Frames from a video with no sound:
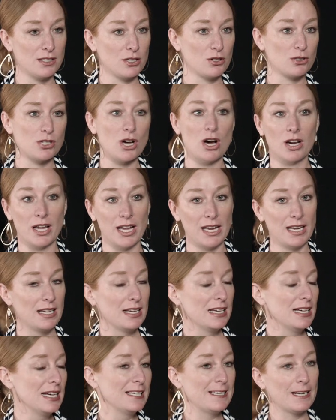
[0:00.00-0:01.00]
So you're talking
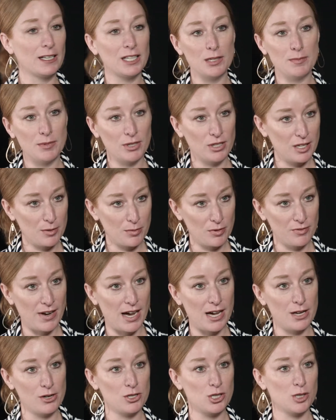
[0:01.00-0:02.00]
not only mental health
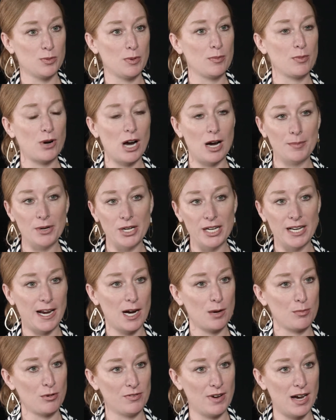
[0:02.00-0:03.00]
providers, but primary
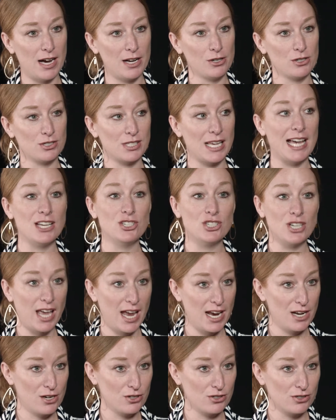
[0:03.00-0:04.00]
care providers,
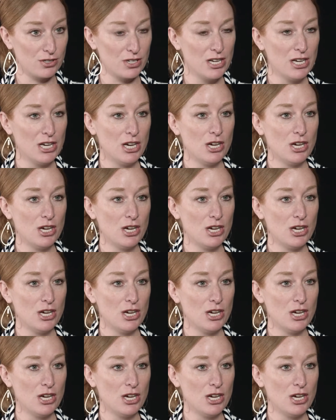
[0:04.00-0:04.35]
educators.